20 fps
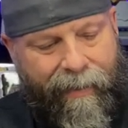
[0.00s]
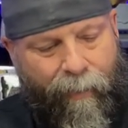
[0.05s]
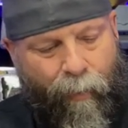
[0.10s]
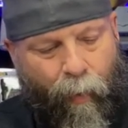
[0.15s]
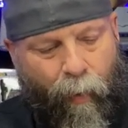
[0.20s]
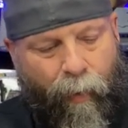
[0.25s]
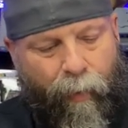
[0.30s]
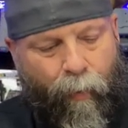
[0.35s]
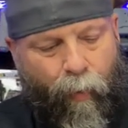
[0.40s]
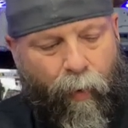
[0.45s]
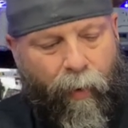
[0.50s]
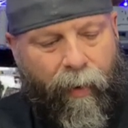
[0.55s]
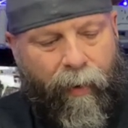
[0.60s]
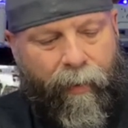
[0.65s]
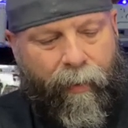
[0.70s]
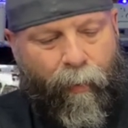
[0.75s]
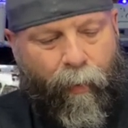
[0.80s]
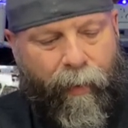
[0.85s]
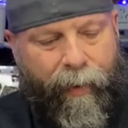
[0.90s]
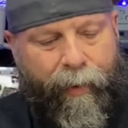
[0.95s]
We're
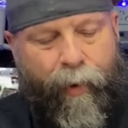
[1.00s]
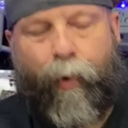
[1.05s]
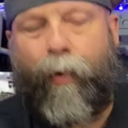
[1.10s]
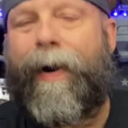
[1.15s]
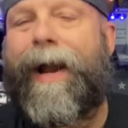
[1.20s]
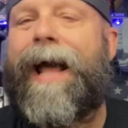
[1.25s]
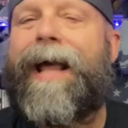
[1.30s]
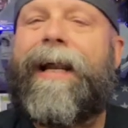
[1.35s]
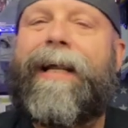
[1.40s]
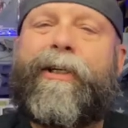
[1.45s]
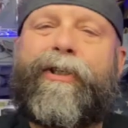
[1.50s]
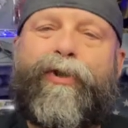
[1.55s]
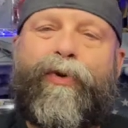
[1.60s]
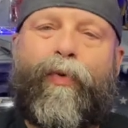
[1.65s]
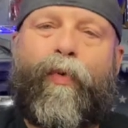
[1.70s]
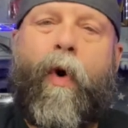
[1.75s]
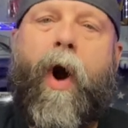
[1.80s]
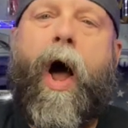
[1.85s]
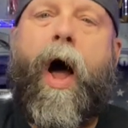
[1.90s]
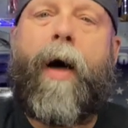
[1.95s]
we're we're creating
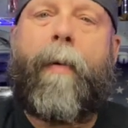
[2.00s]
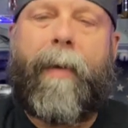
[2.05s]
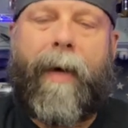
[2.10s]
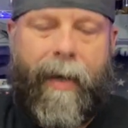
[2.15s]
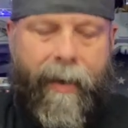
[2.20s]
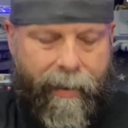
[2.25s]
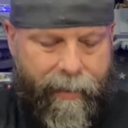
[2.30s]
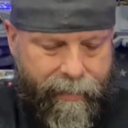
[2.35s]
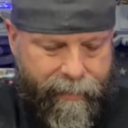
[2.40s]
drama.